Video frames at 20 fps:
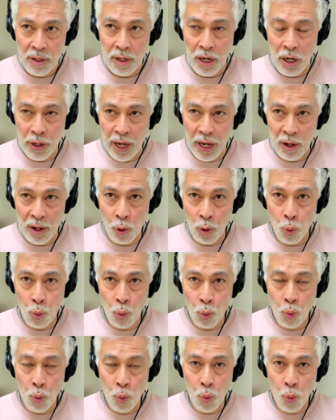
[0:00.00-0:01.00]
okay,
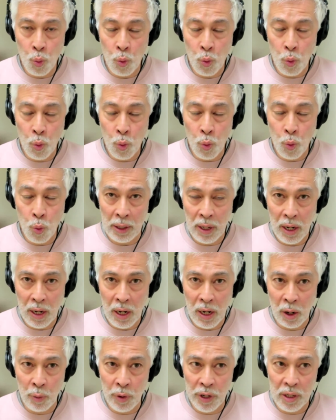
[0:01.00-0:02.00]

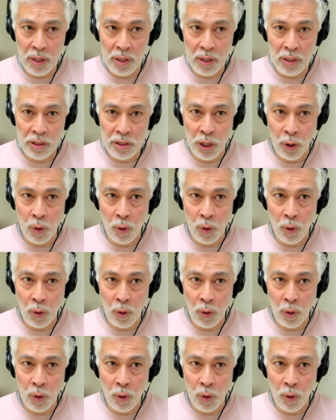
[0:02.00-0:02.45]
well, are we?